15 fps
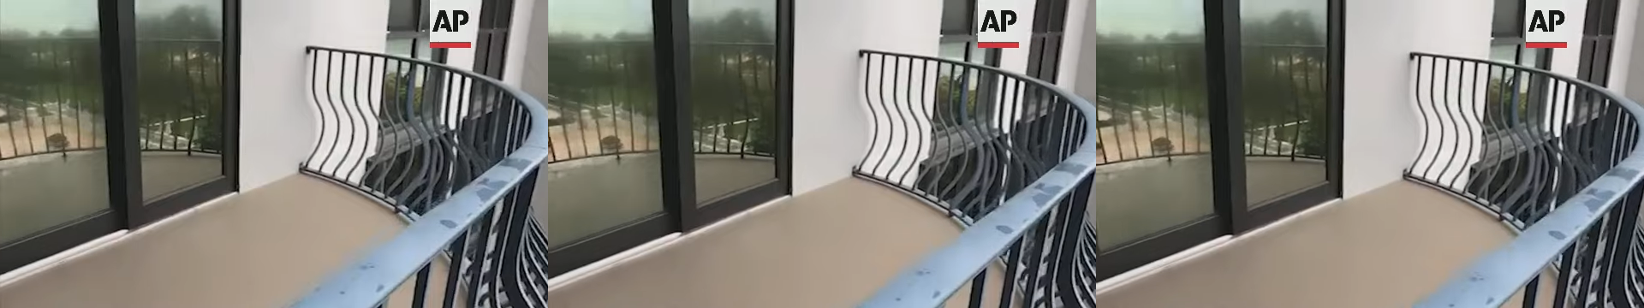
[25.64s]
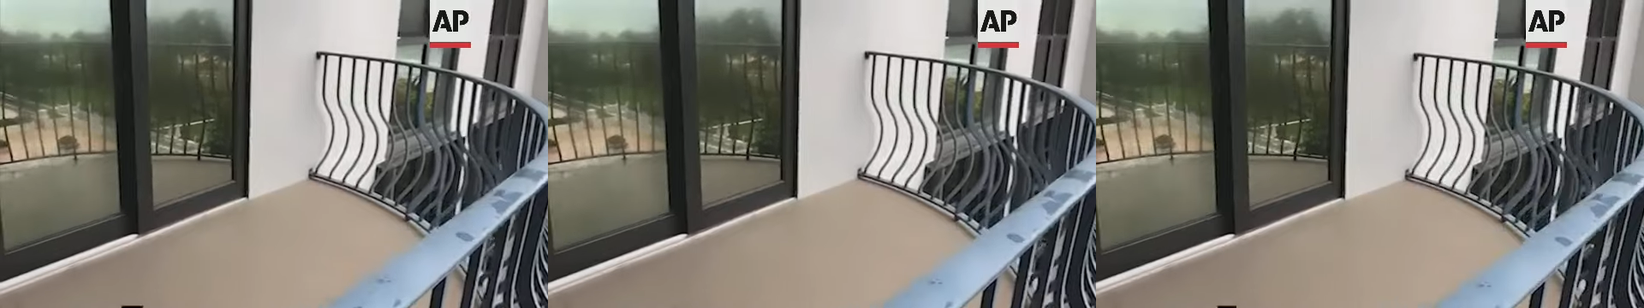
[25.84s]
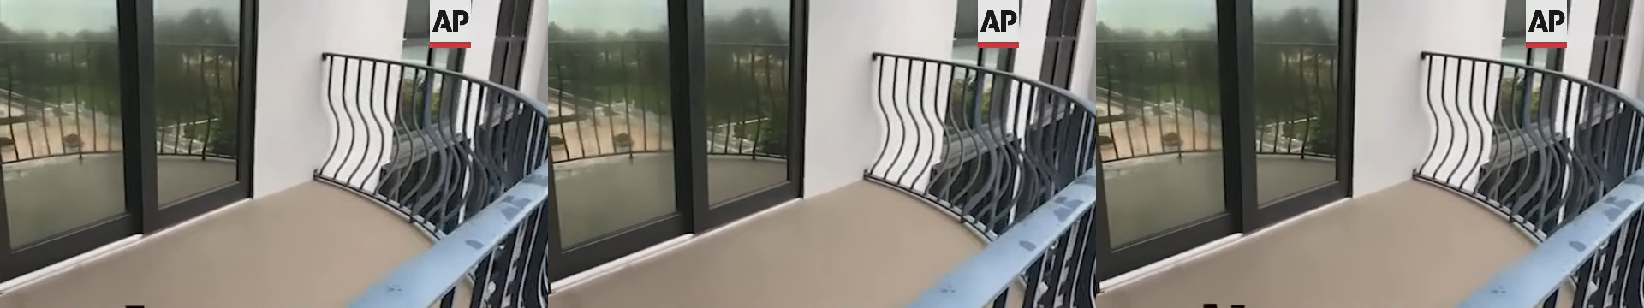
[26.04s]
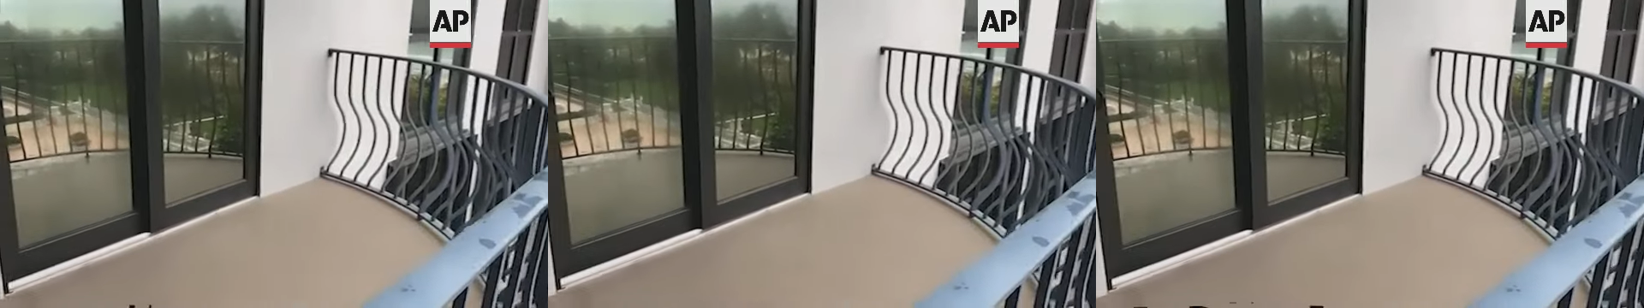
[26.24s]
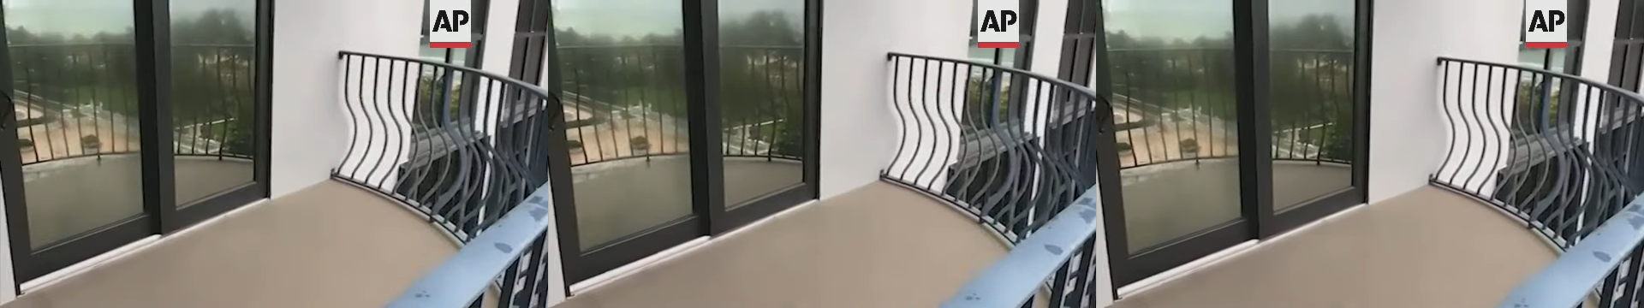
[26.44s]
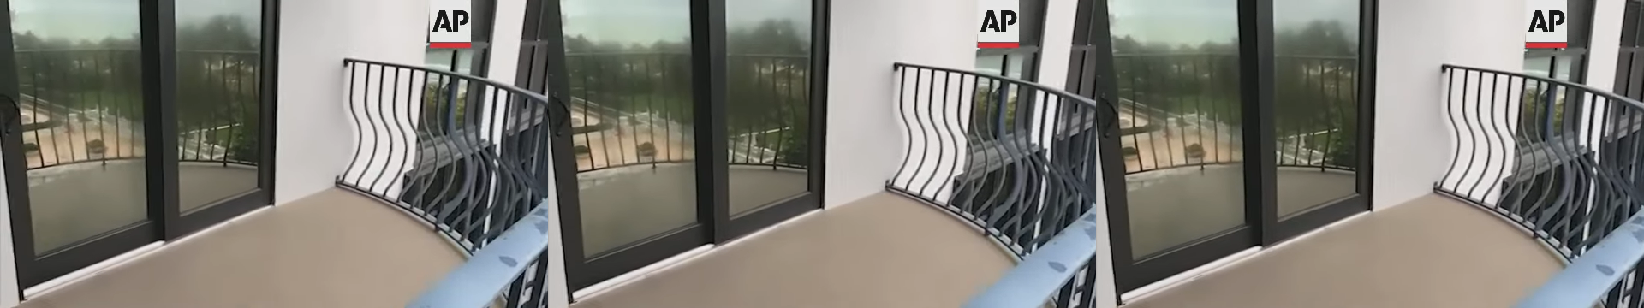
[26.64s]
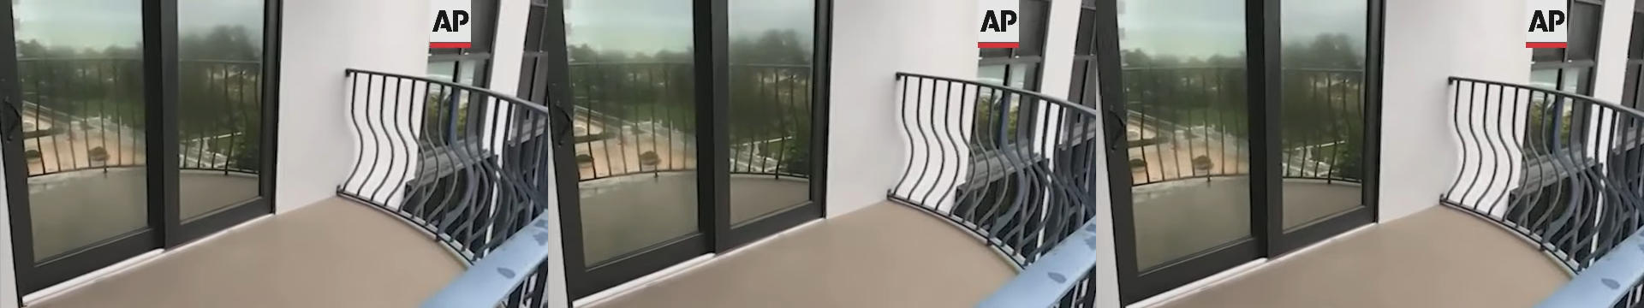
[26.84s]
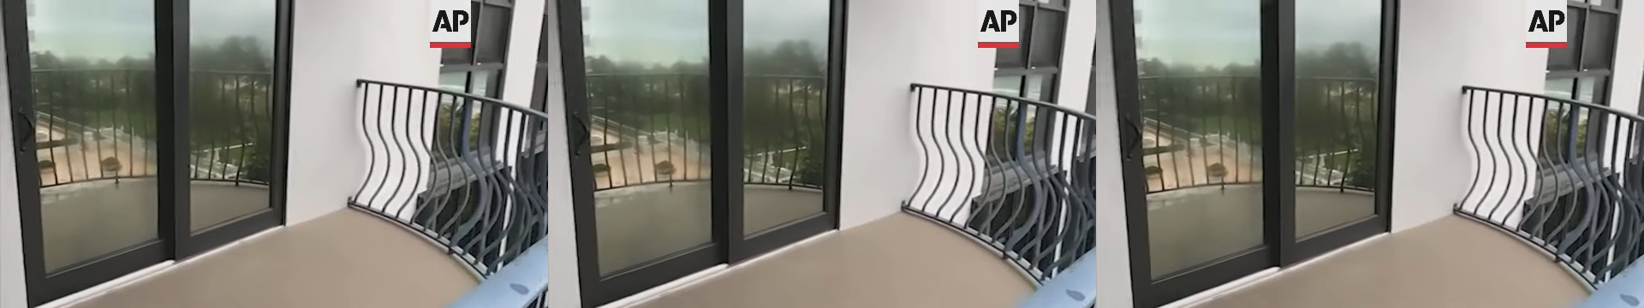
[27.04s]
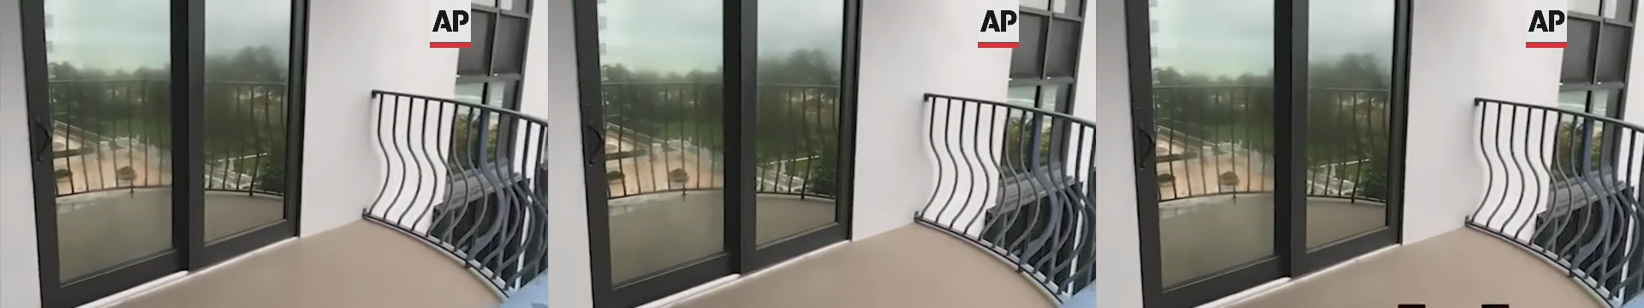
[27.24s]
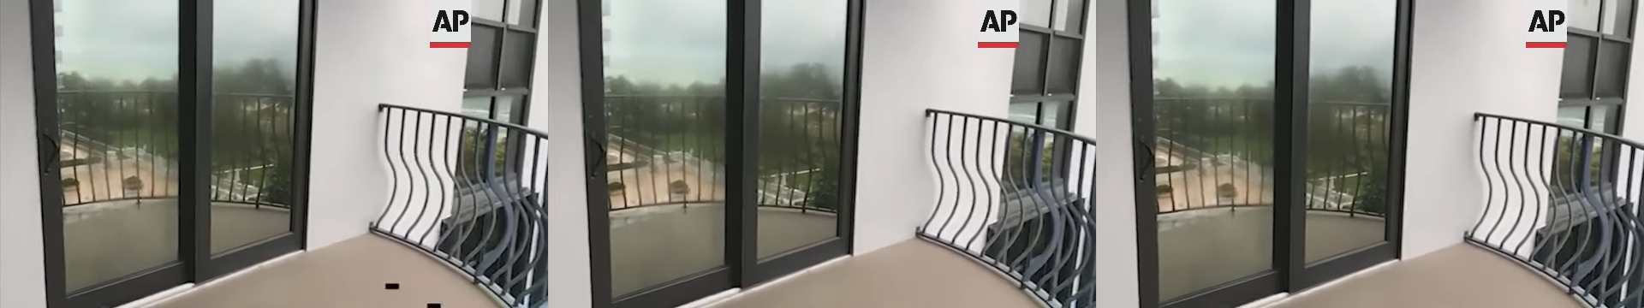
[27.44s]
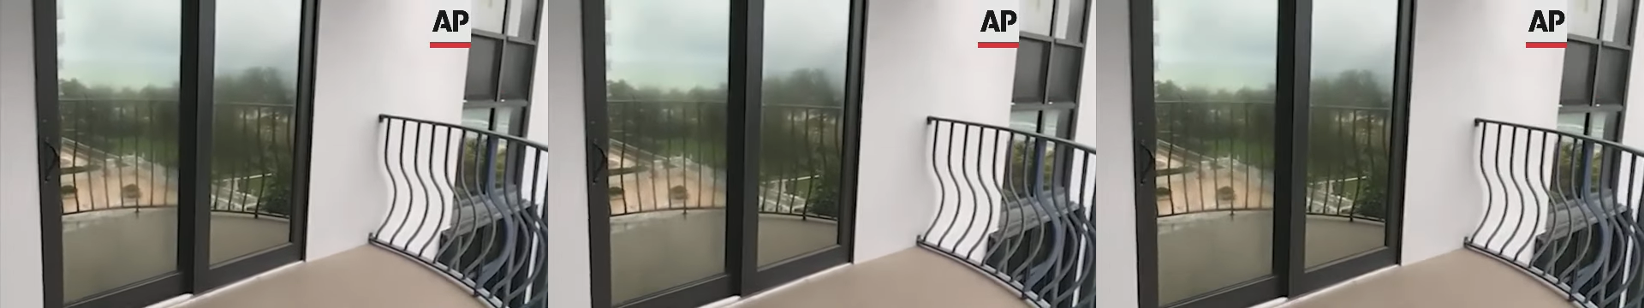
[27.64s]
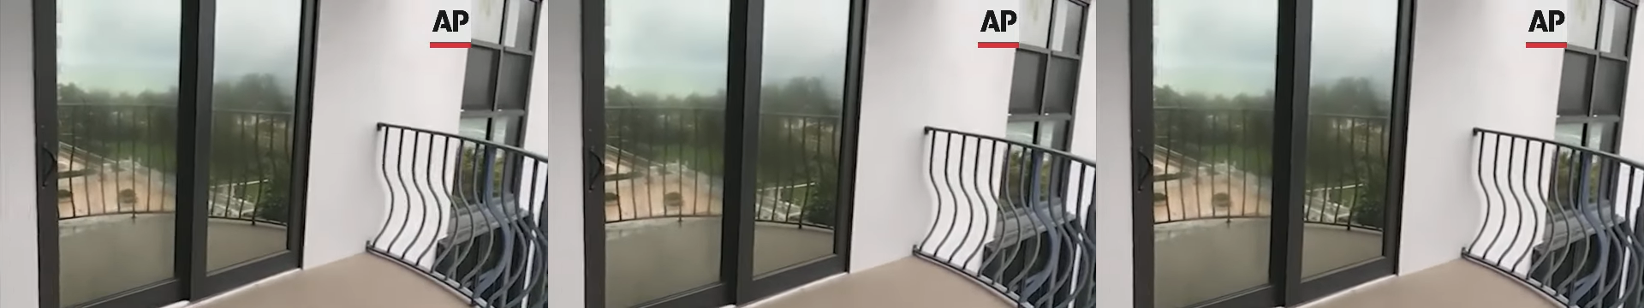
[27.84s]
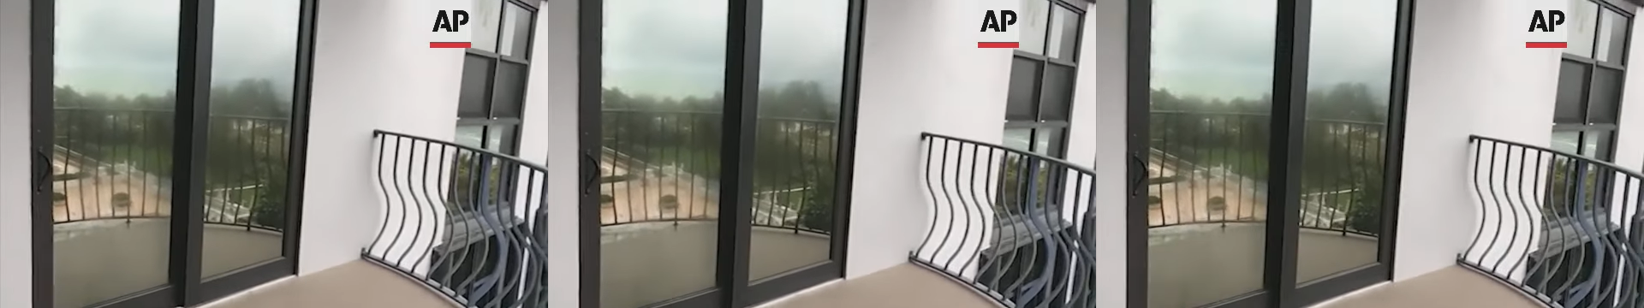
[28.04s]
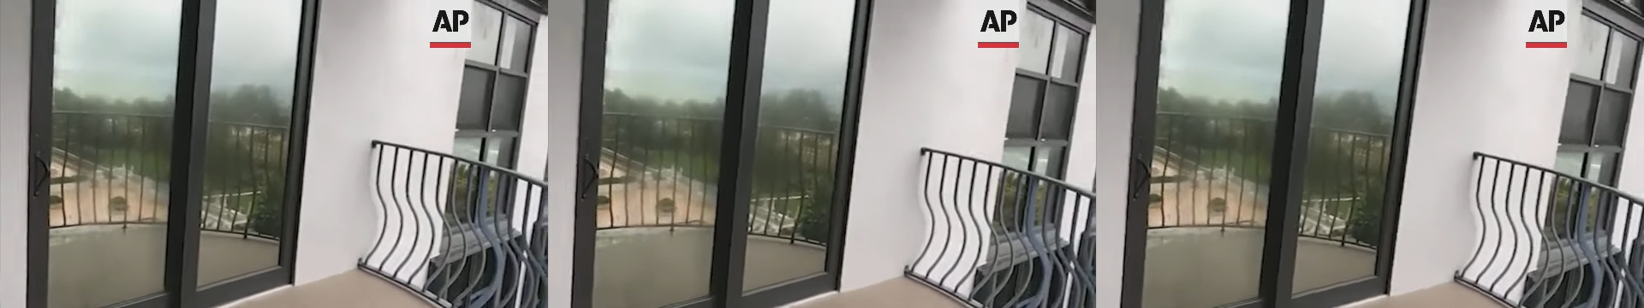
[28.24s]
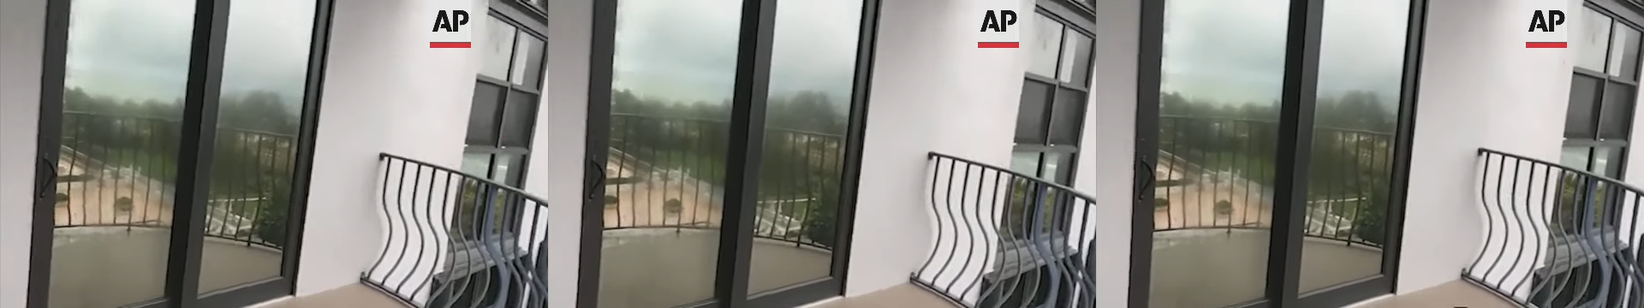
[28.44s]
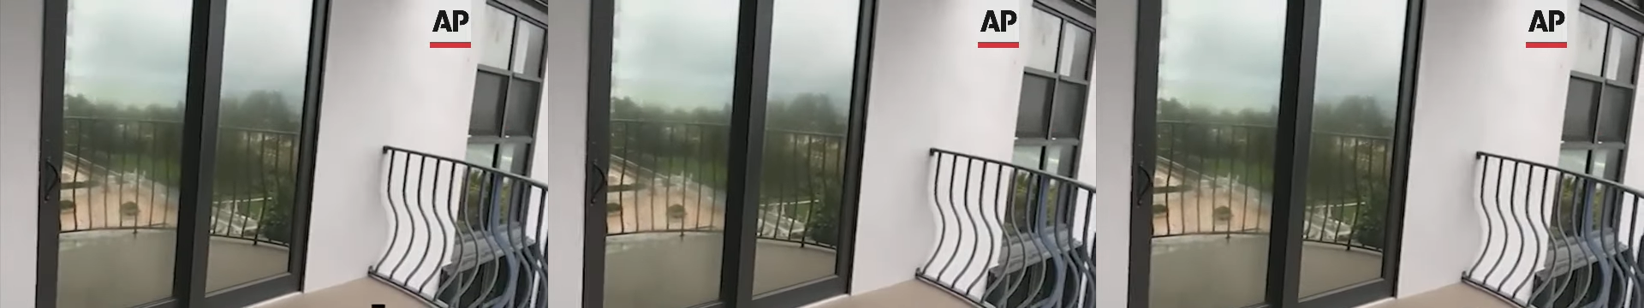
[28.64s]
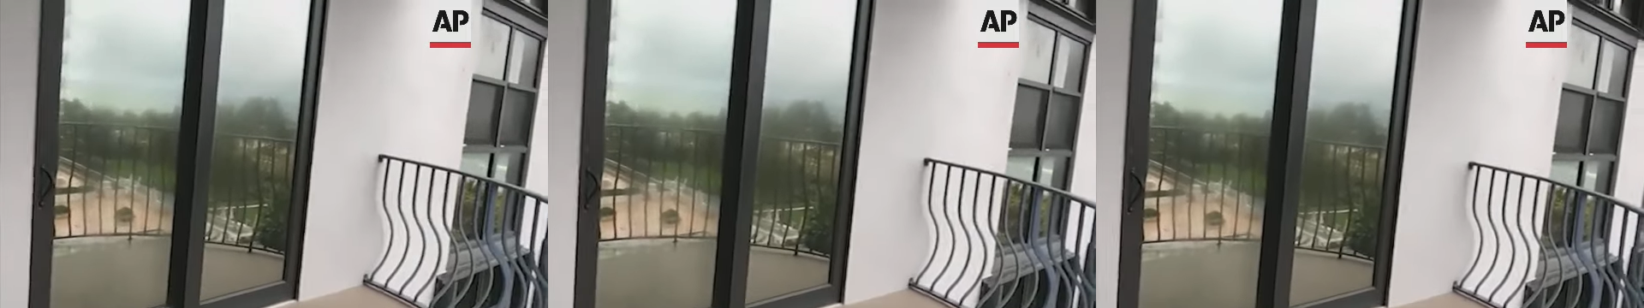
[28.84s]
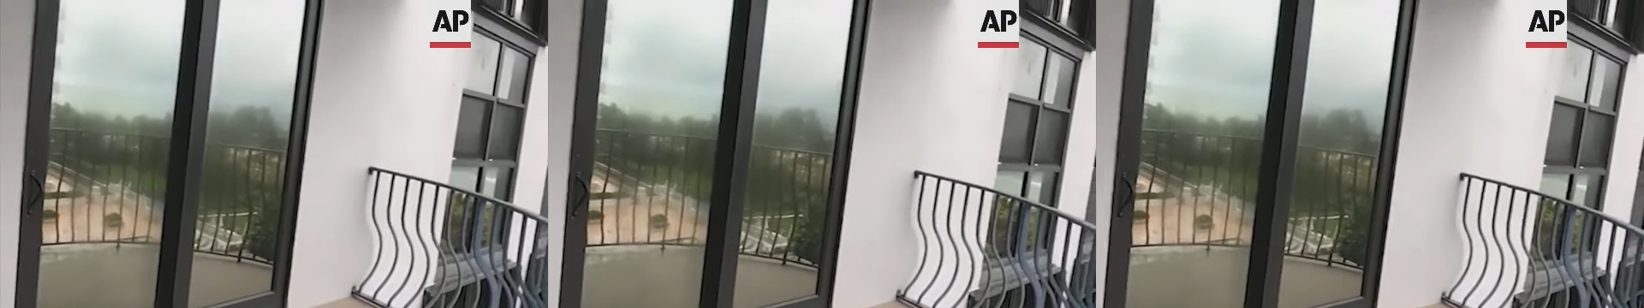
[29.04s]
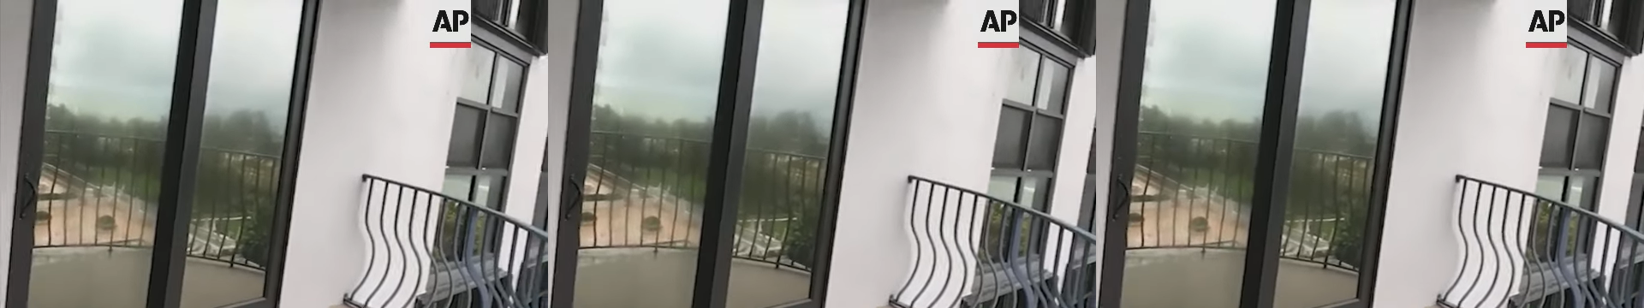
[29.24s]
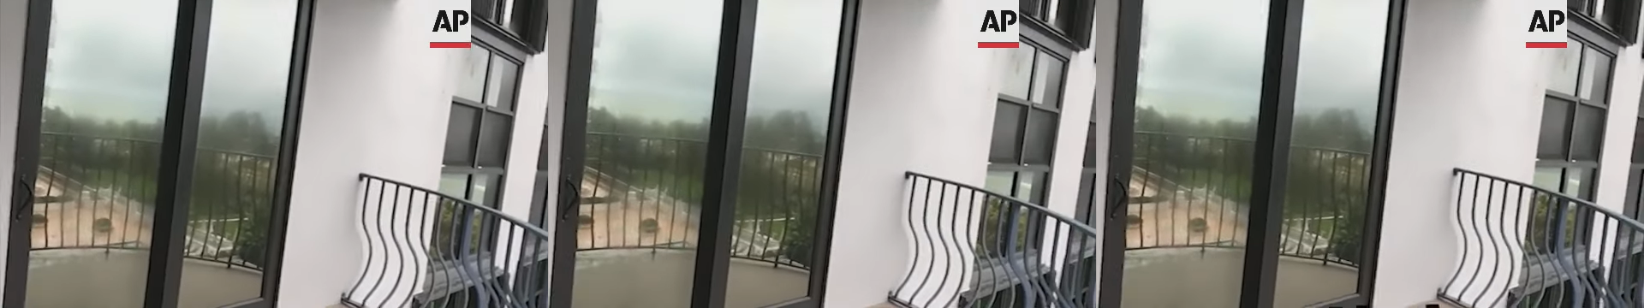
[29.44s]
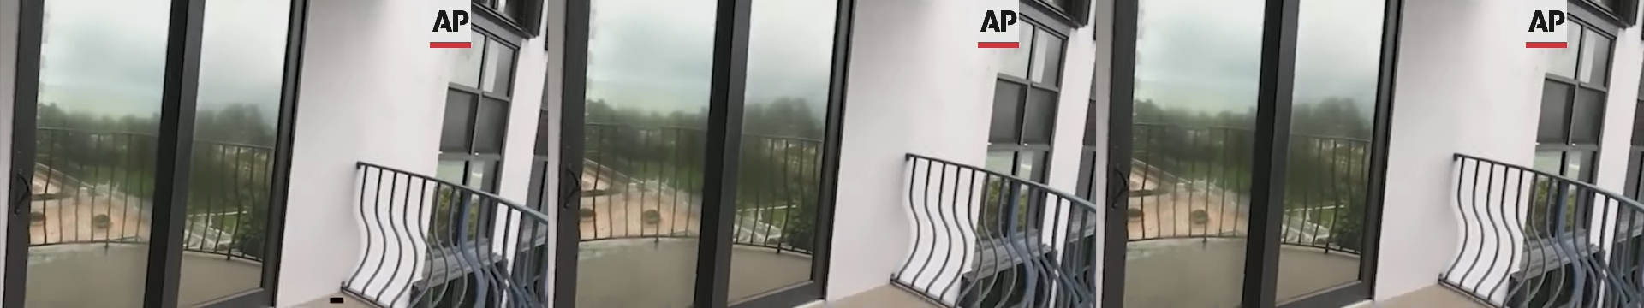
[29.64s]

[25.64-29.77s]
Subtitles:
(no speaker visible)